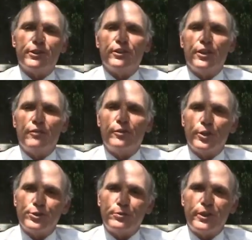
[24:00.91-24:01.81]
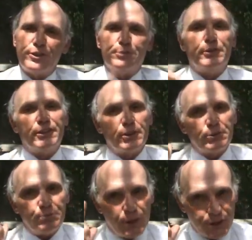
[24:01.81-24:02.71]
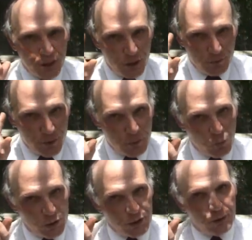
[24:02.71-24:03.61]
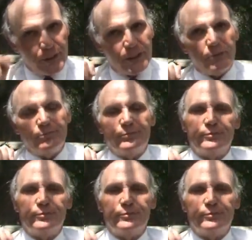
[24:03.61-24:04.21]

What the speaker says: me for those arrearages, because I was prosecuted for them once already.